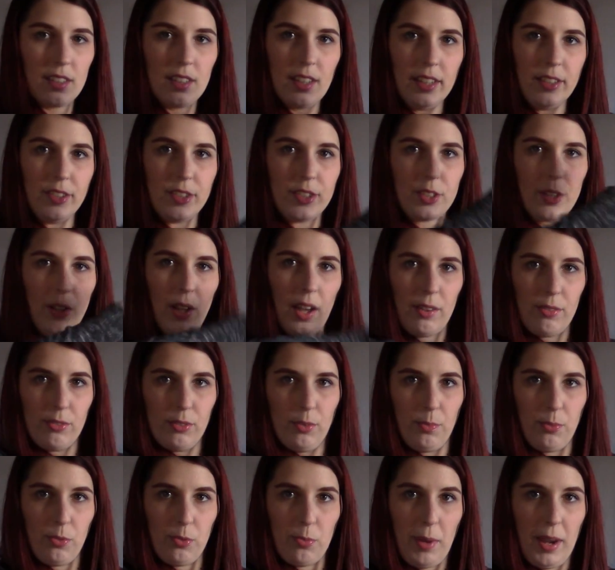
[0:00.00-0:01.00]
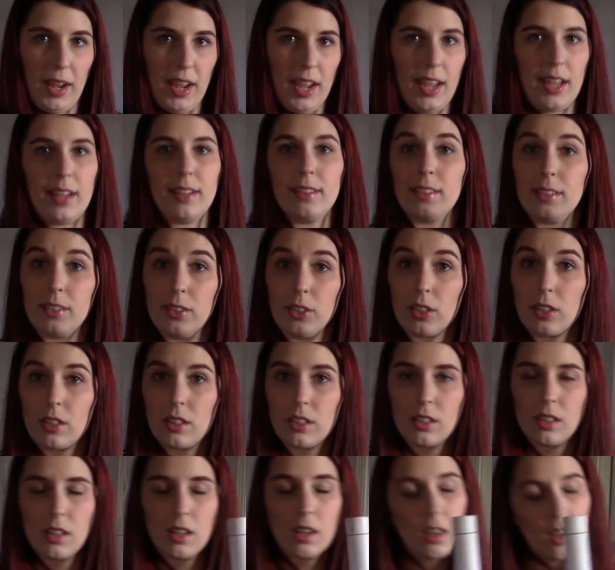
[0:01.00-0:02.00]
and still have room for my hand and look
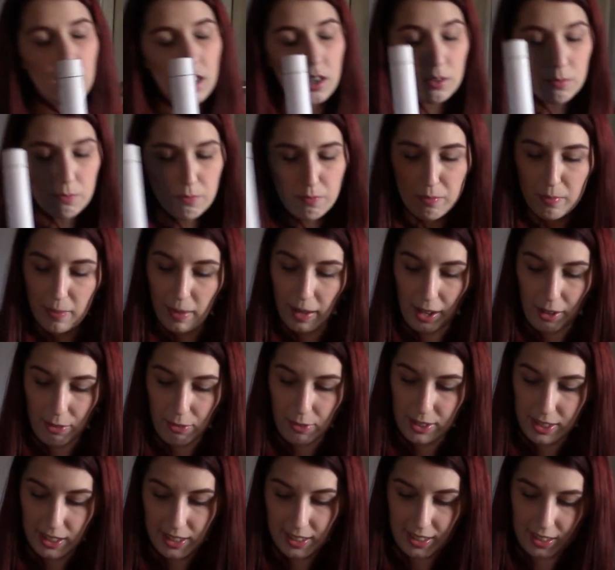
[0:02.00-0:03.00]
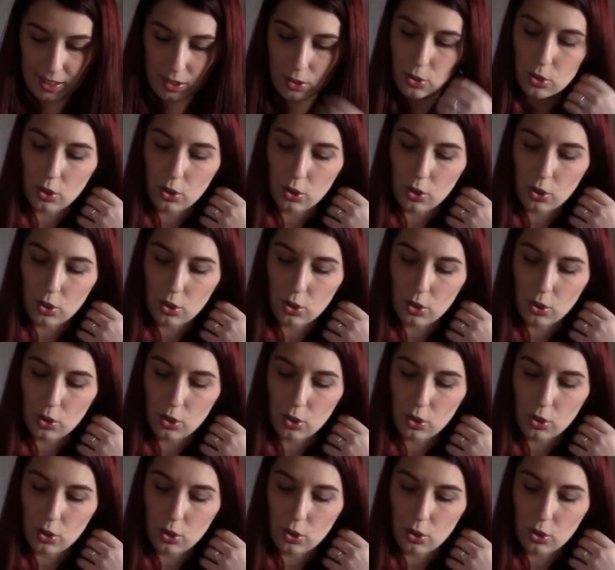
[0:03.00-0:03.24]
halfway decent.